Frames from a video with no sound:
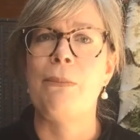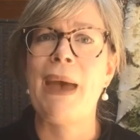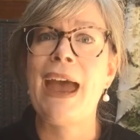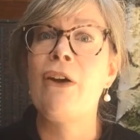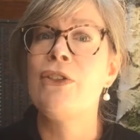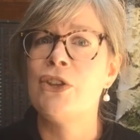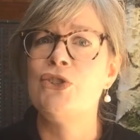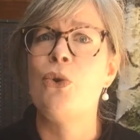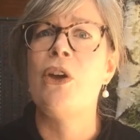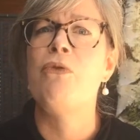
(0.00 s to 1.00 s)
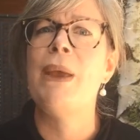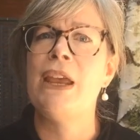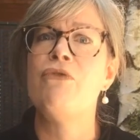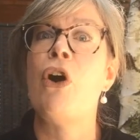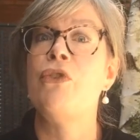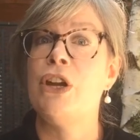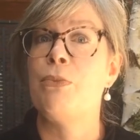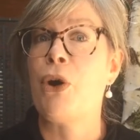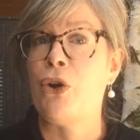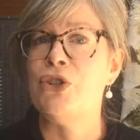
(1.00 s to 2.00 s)
power and the joy of being involved in
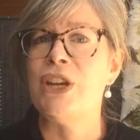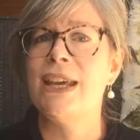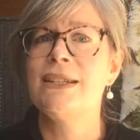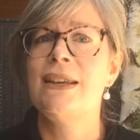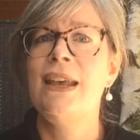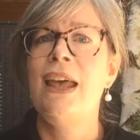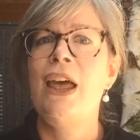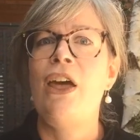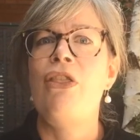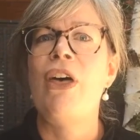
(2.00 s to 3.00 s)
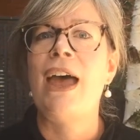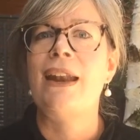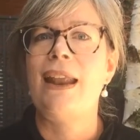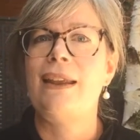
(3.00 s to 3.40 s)
a project that